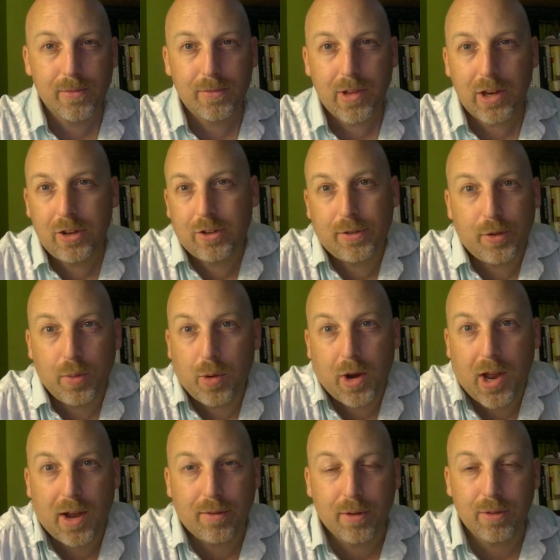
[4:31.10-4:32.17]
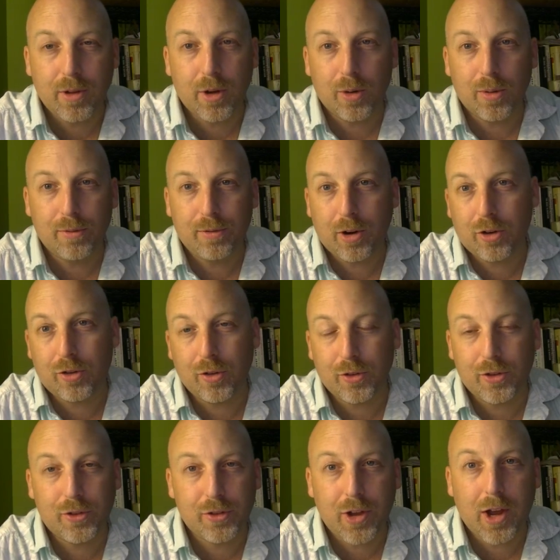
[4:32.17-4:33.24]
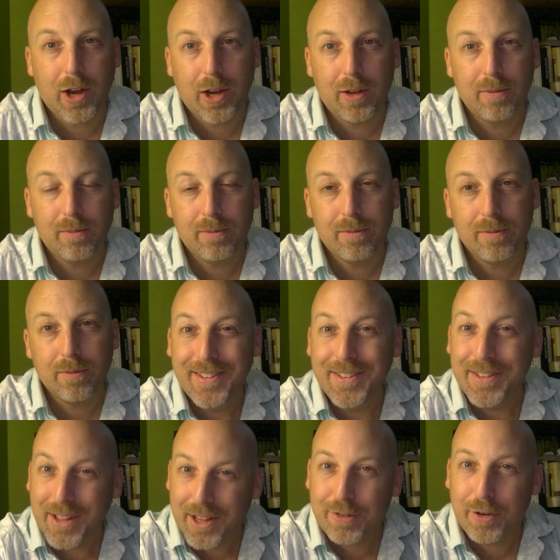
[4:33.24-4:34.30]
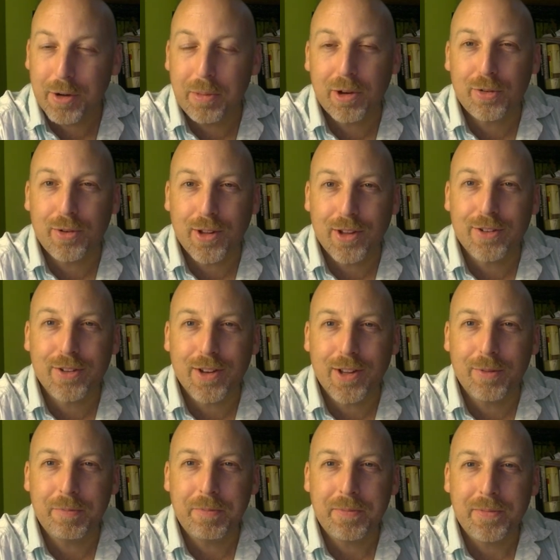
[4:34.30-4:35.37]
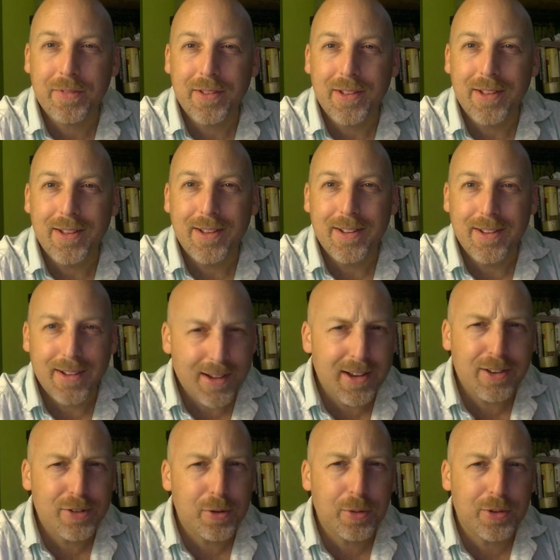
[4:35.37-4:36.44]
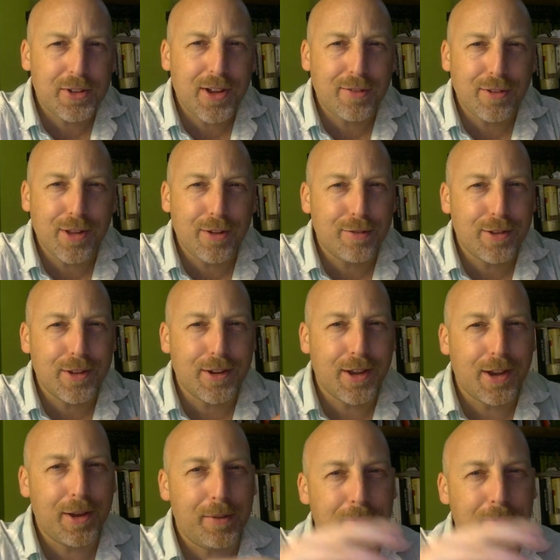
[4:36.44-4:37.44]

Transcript: That is if you want to have a, functional society. Thanks very much for listening, and as always, have a lovely day.